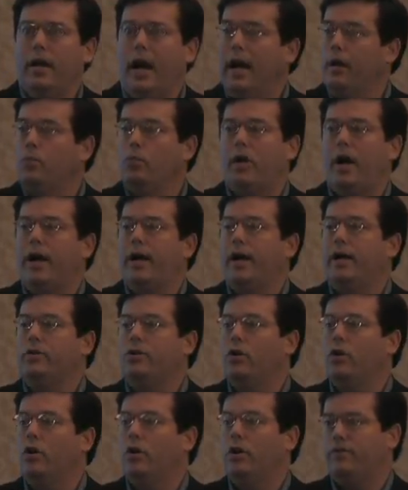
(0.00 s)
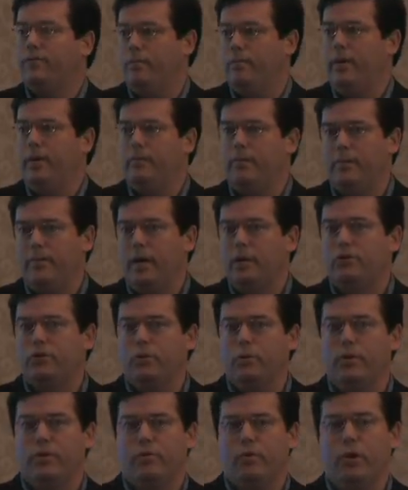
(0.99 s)
hadn't heard from him in about
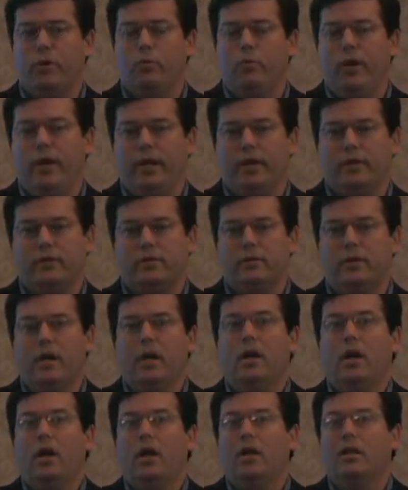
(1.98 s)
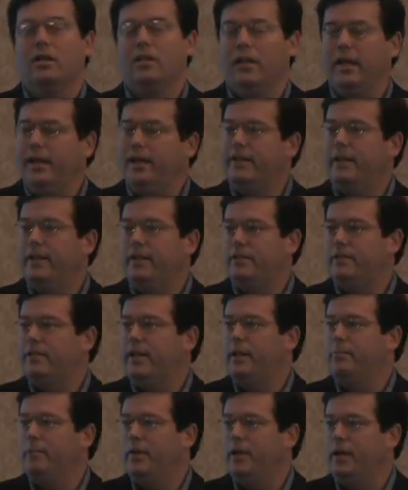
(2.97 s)
2 or 3 weeks. LinkedIn
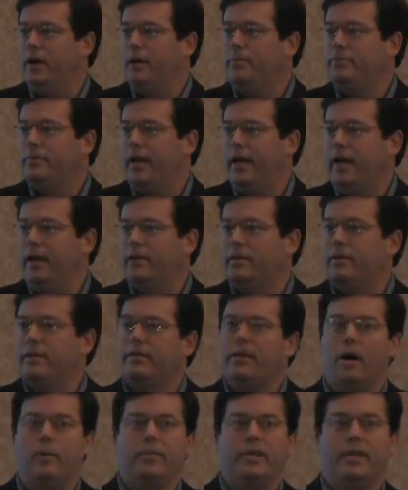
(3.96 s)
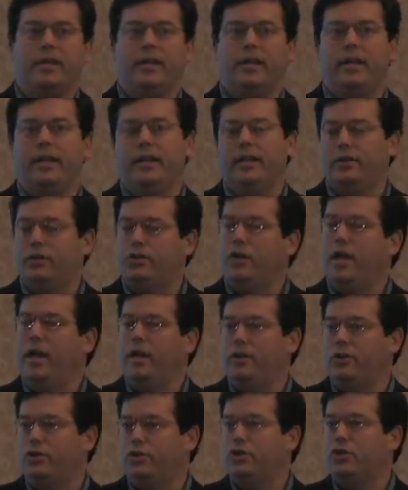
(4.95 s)
sent me an update to tell me that he had
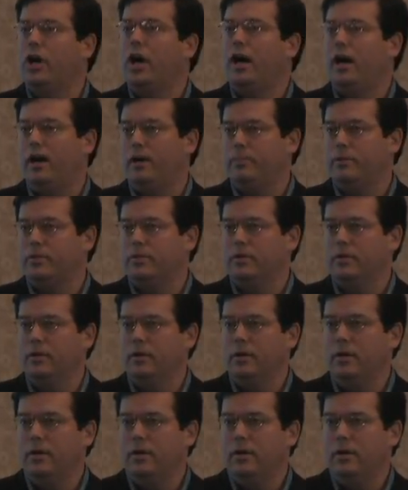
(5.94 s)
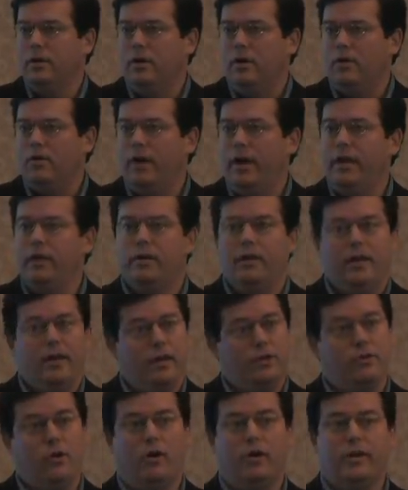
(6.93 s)
changed jobs. All right?
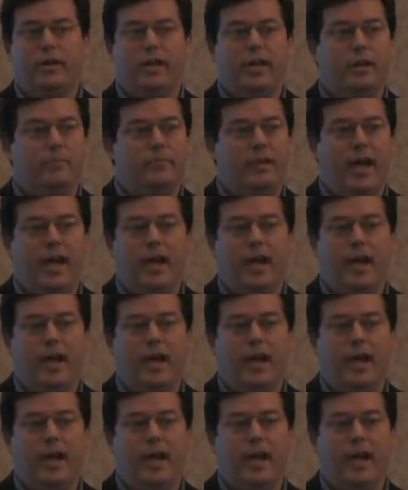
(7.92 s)
It's hard to keep